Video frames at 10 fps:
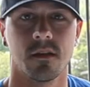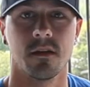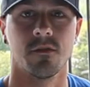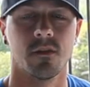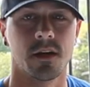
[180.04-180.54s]
a lot
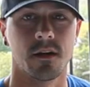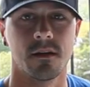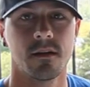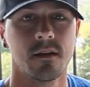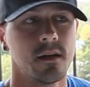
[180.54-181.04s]
of
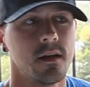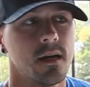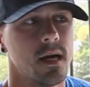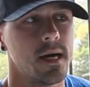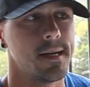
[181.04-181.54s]
flicker.
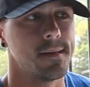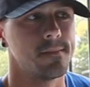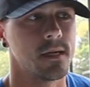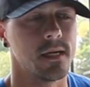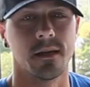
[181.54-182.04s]

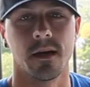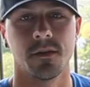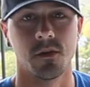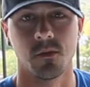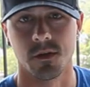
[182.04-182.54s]
And I
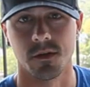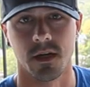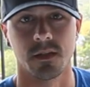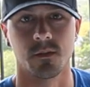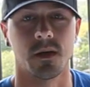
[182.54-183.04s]
don't know about you
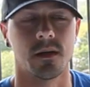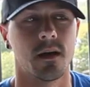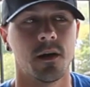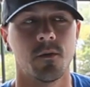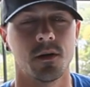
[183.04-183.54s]
guys, but
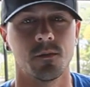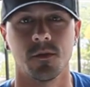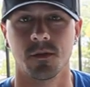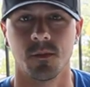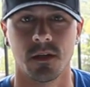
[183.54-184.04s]
I don't want to
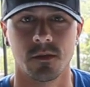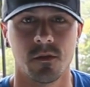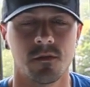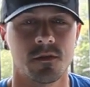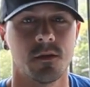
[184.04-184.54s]
be responsible
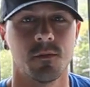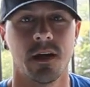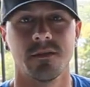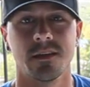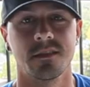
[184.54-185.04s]
for someone
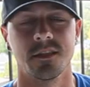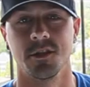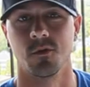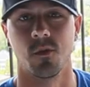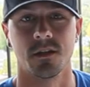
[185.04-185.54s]
having a
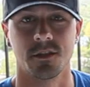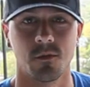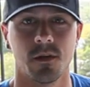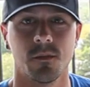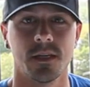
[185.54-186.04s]
seizure
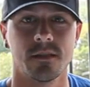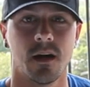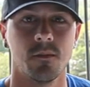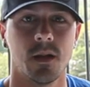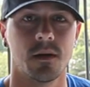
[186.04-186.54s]
watching one of my
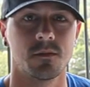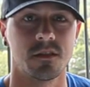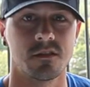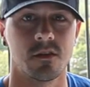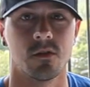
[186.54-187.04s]
time
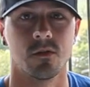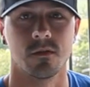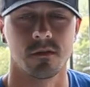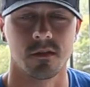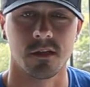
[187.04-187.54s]
lapses, so
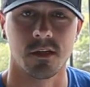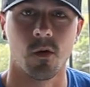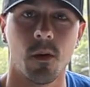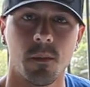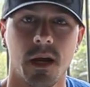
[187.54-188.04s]
go
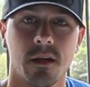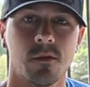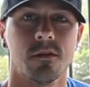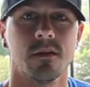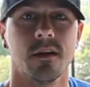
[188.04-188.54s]
all
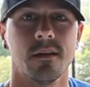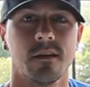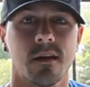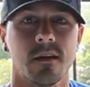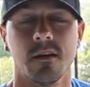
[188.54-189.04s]
manual and
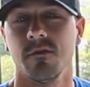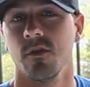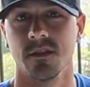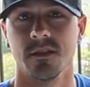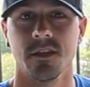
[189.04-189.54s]

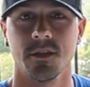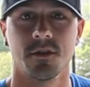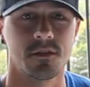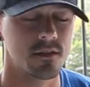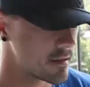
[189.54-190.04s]
avoid seizures.